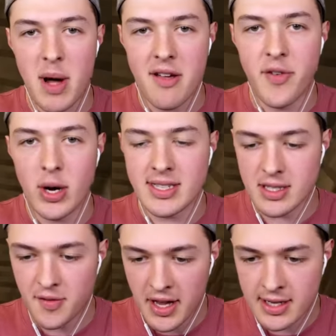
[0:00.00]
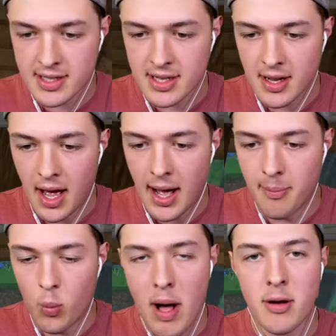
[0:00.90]
my voice is fixed.
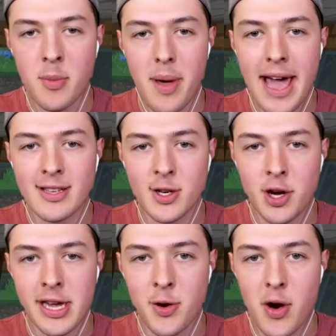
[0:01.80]
Welcome back to Cookie